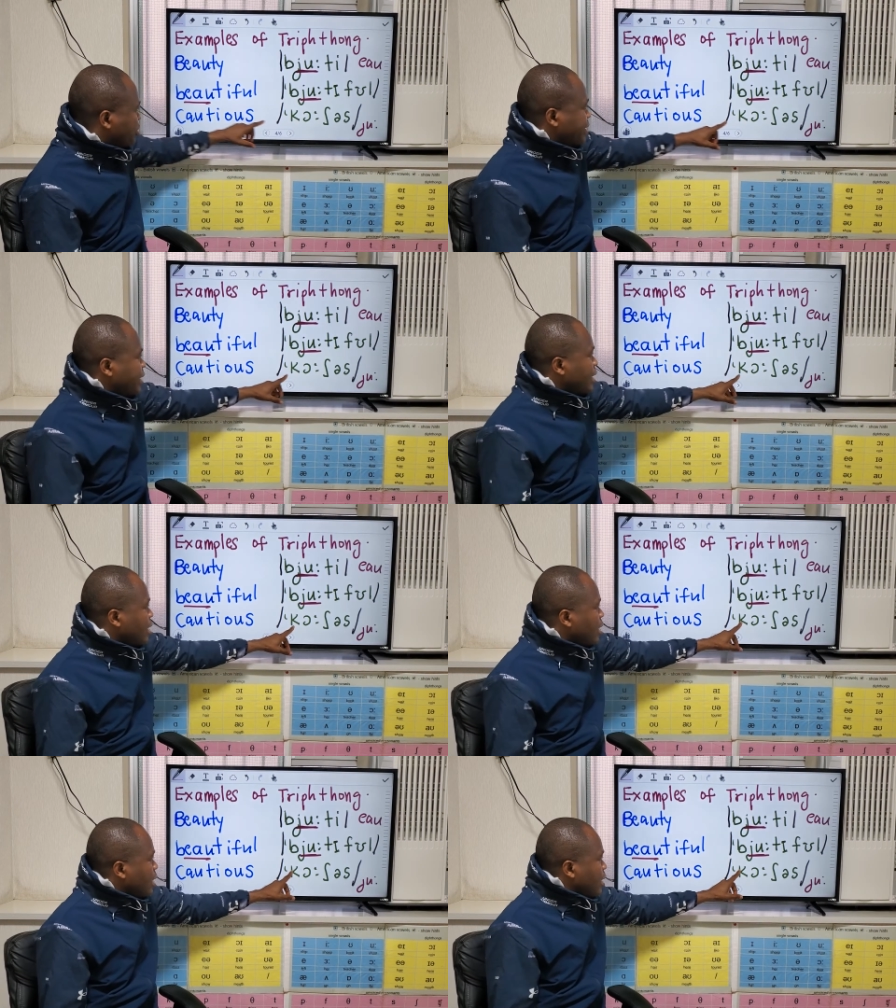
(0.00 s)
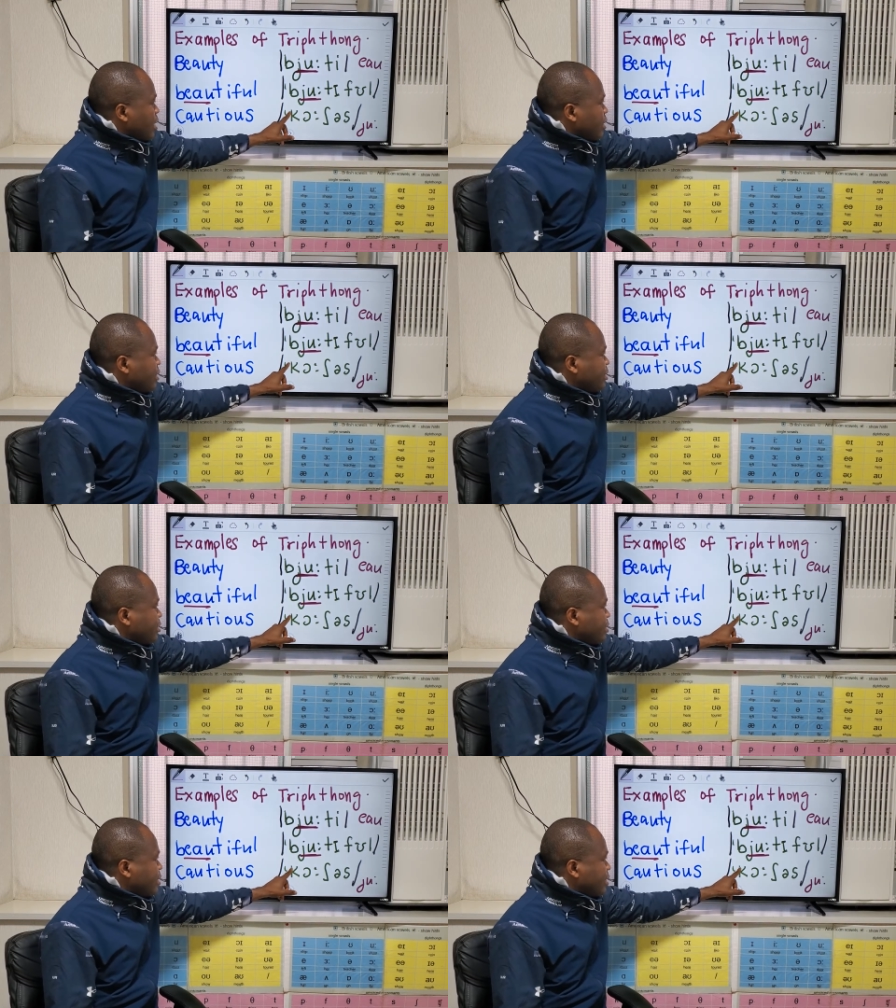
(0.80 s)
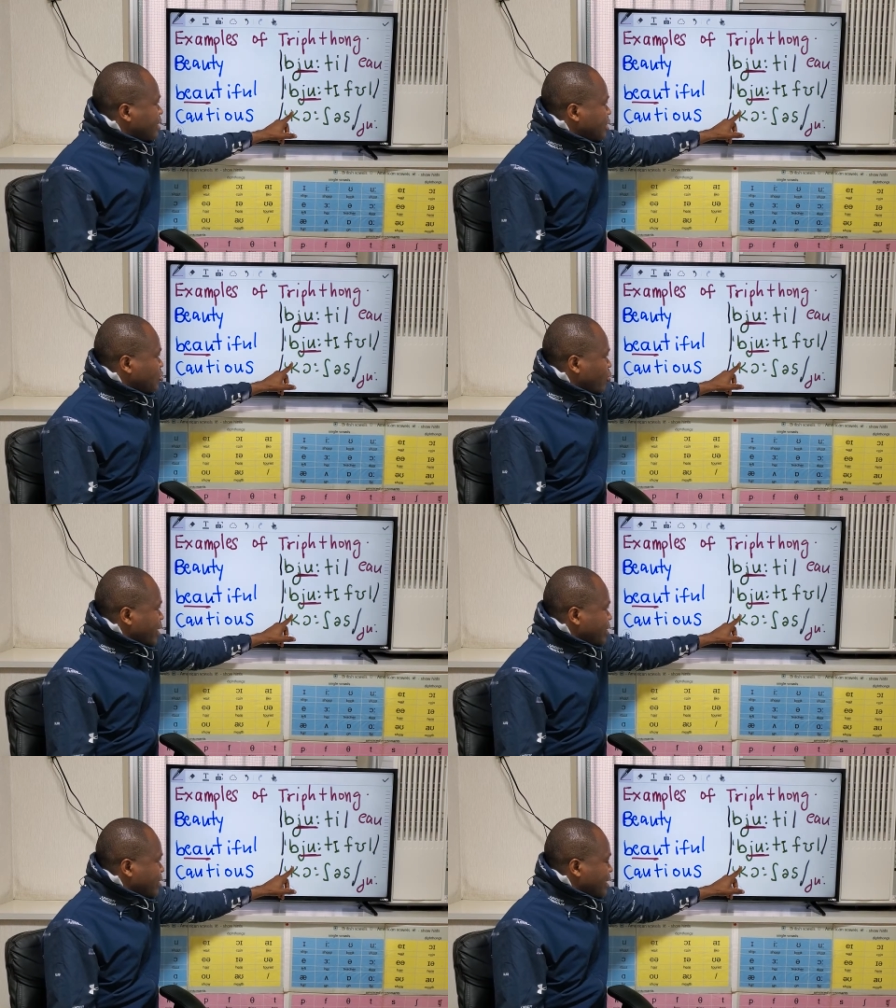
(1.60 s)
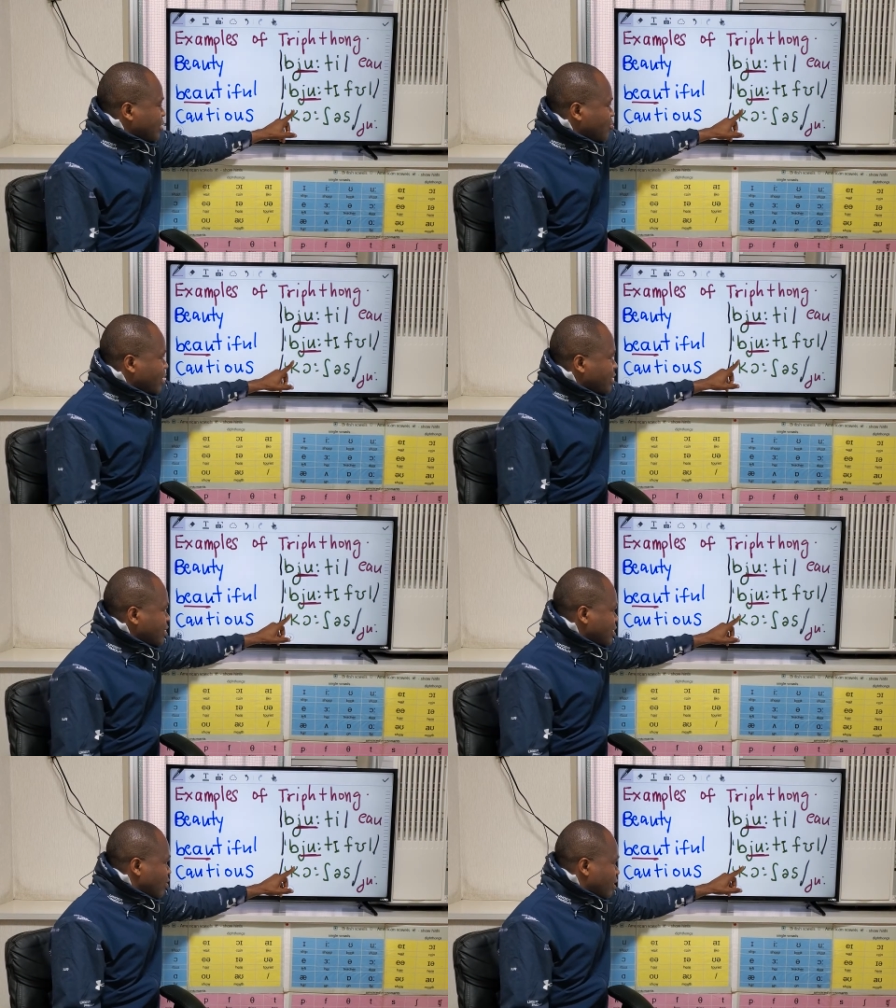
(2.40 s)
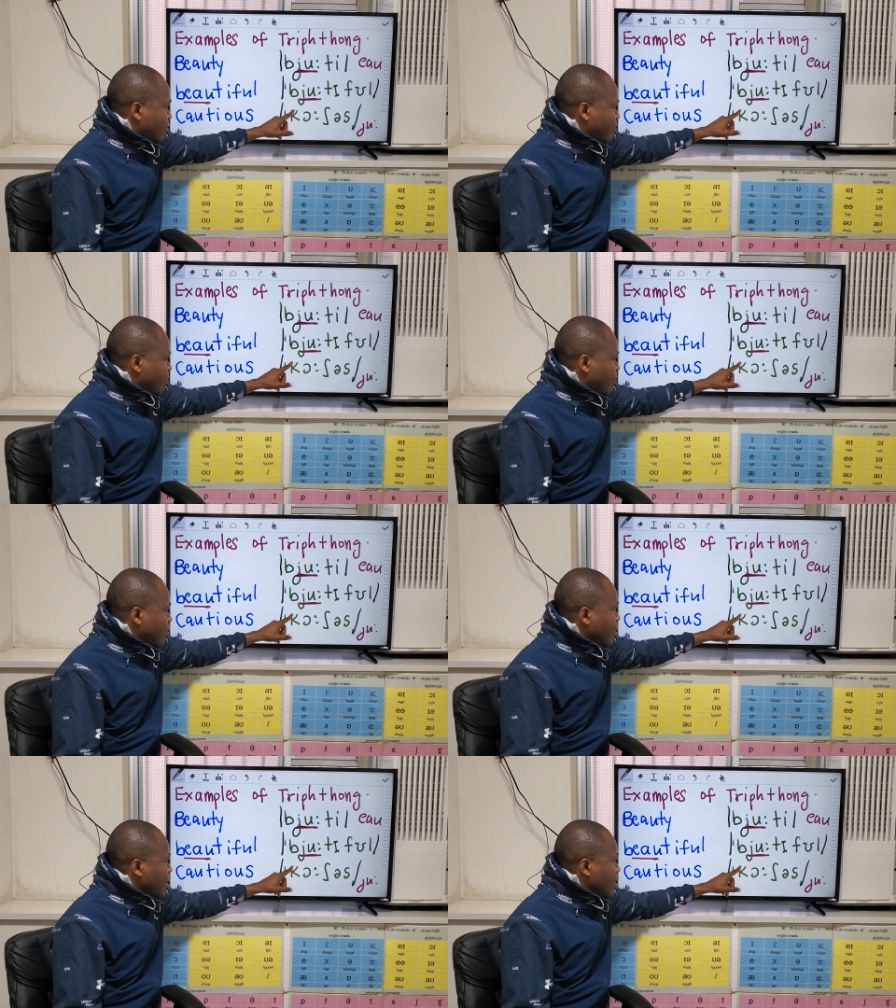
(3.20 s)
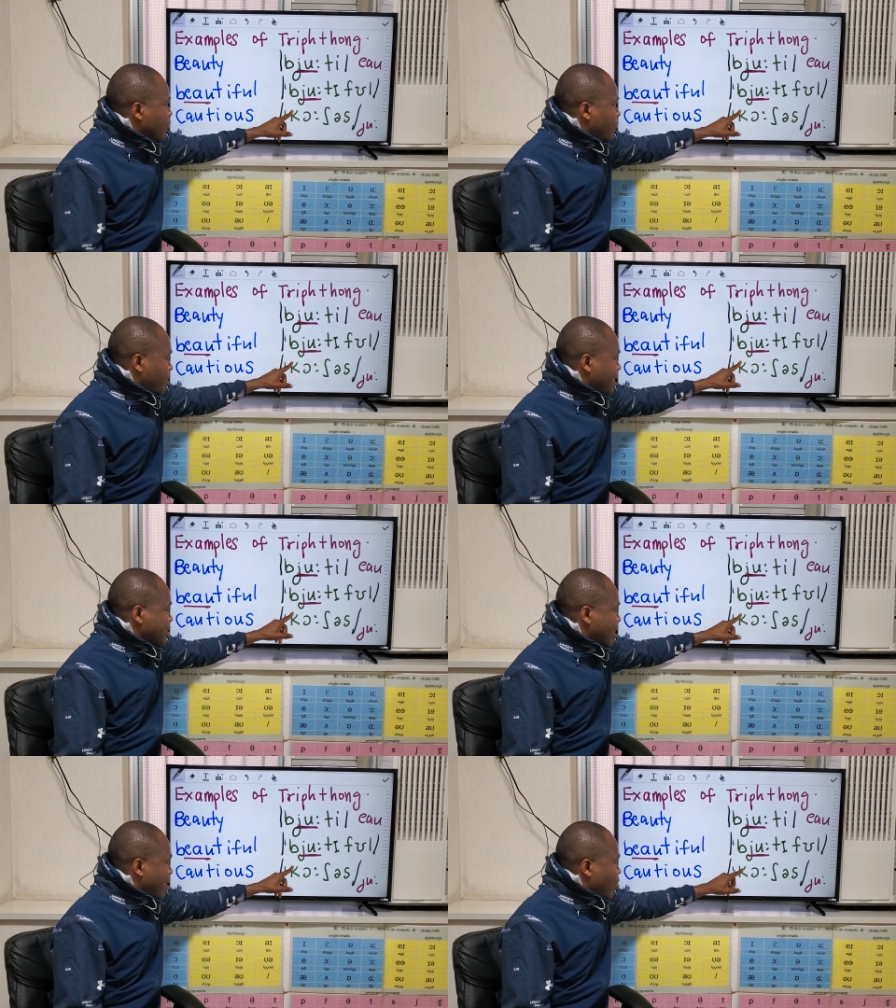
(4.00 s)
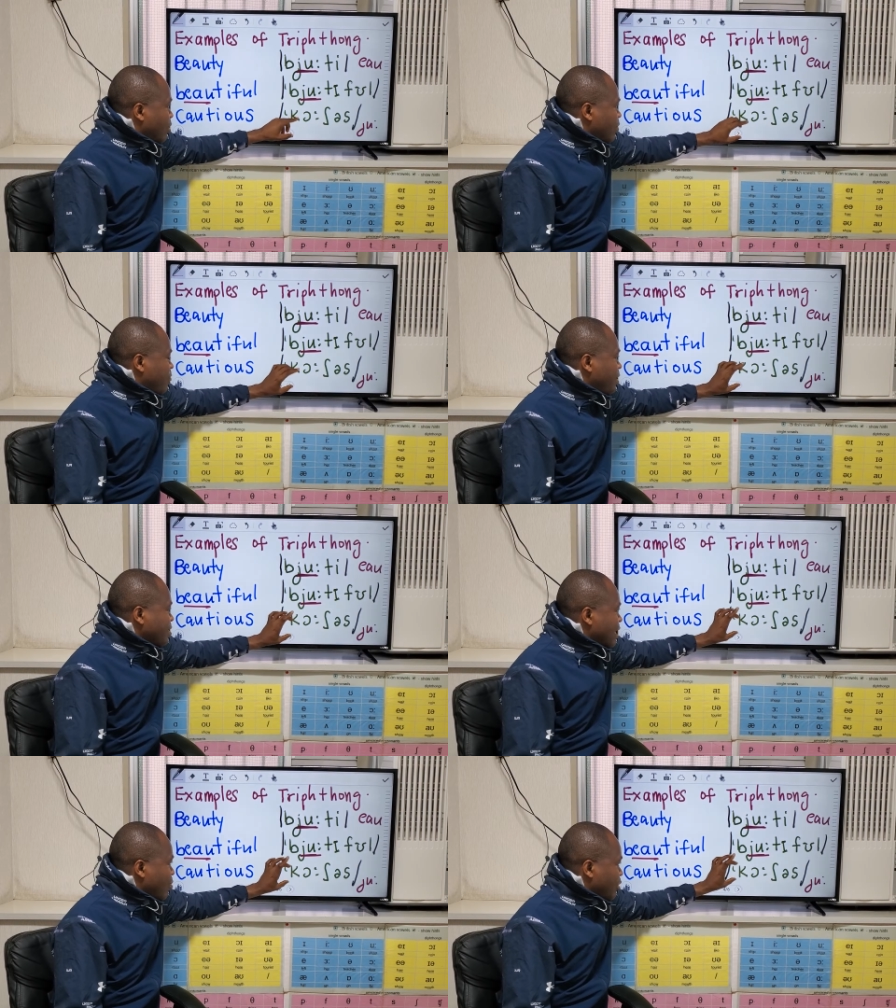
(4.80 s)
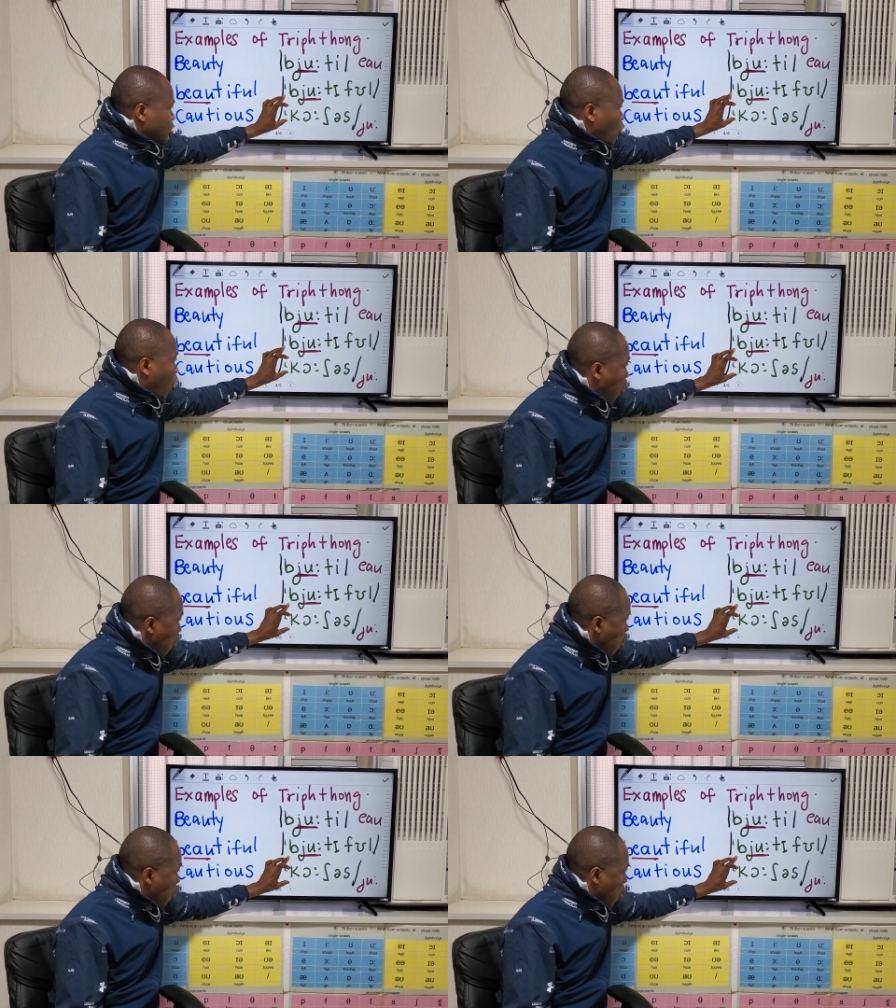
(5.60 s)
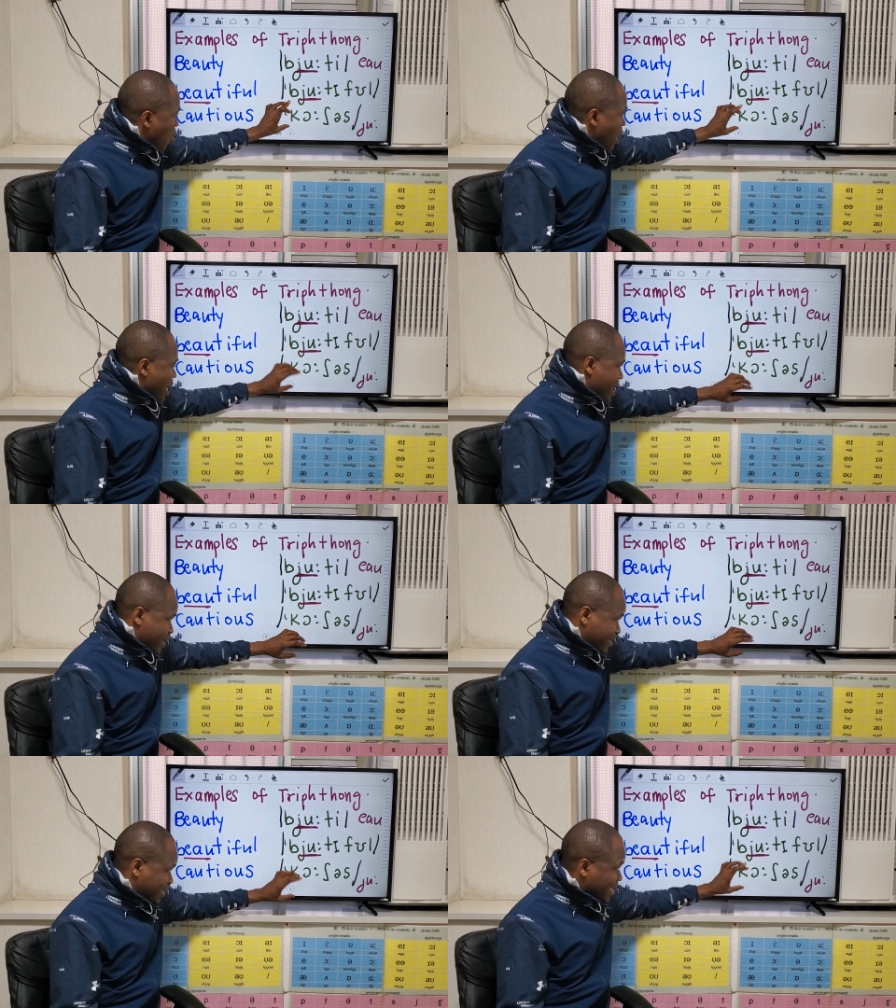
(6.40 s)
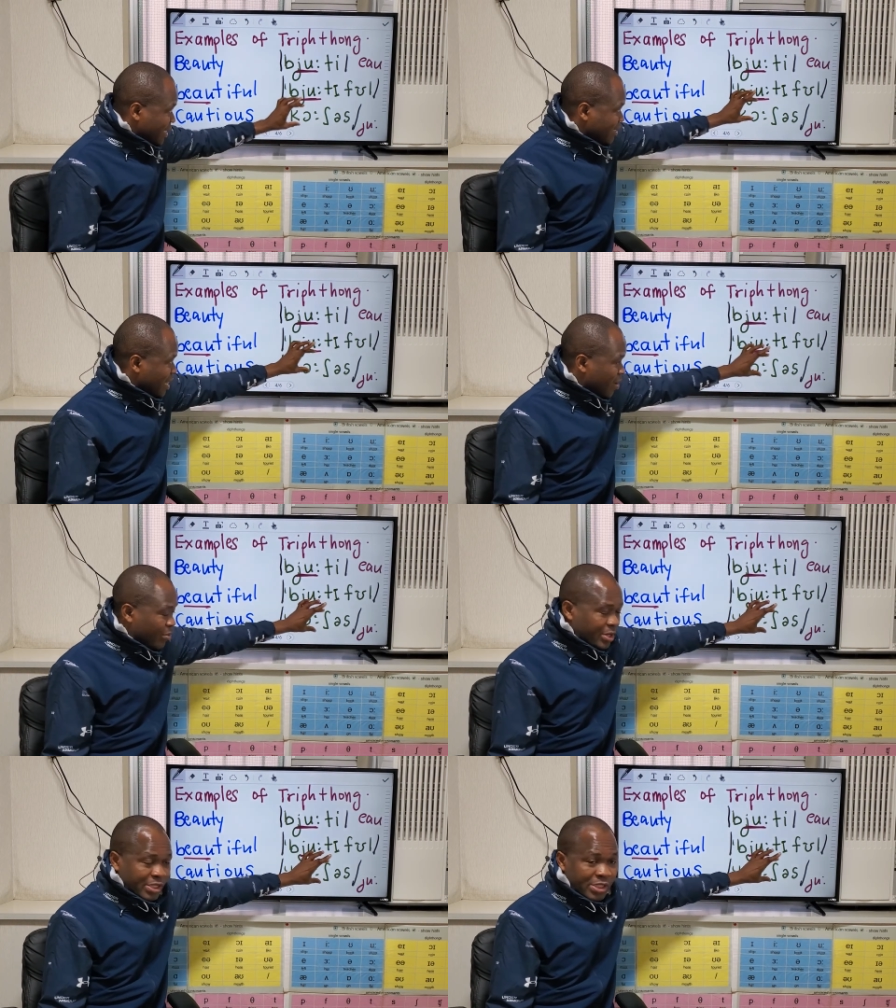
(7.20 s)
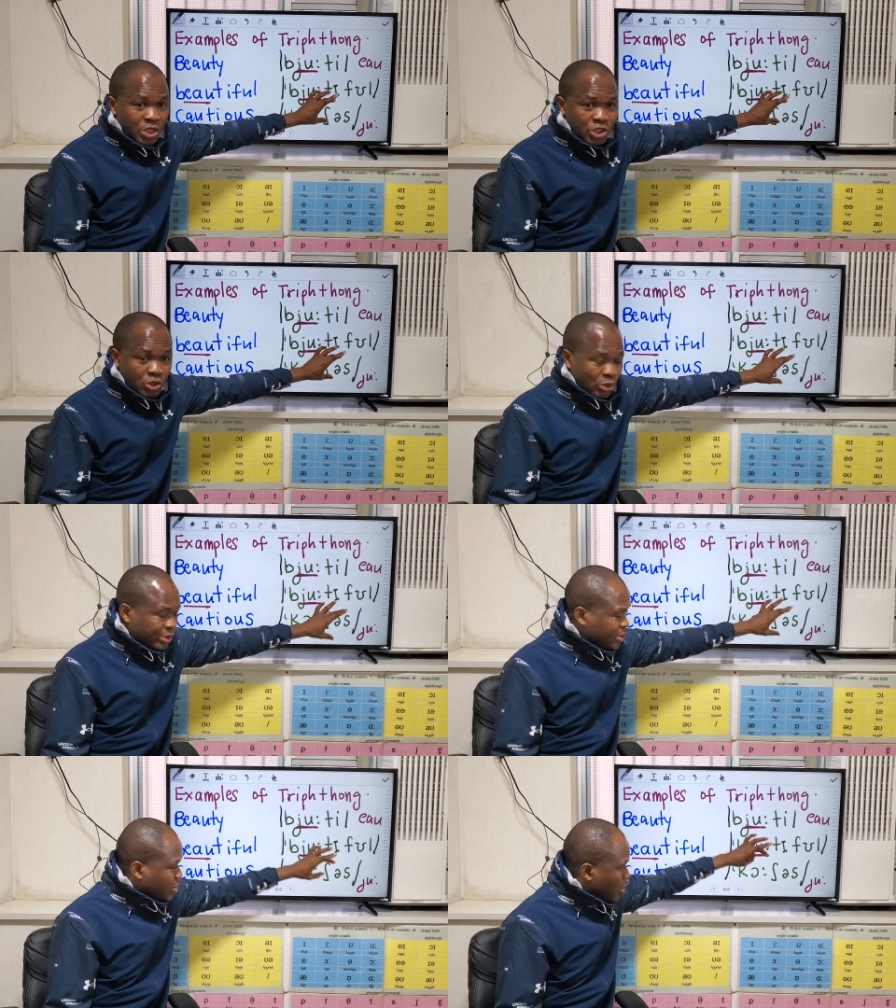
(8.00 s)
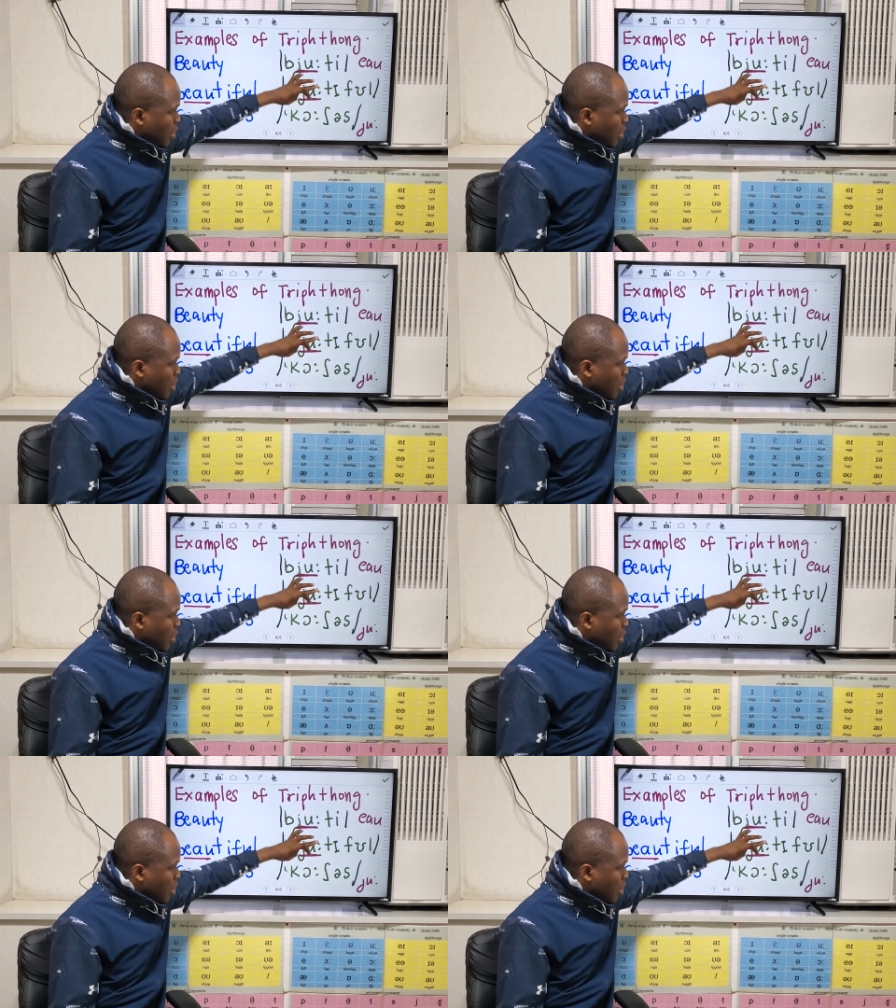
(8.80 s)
see, this is the stress, the stress on the first syllable. The first syllable is call, and the second syllable is shots.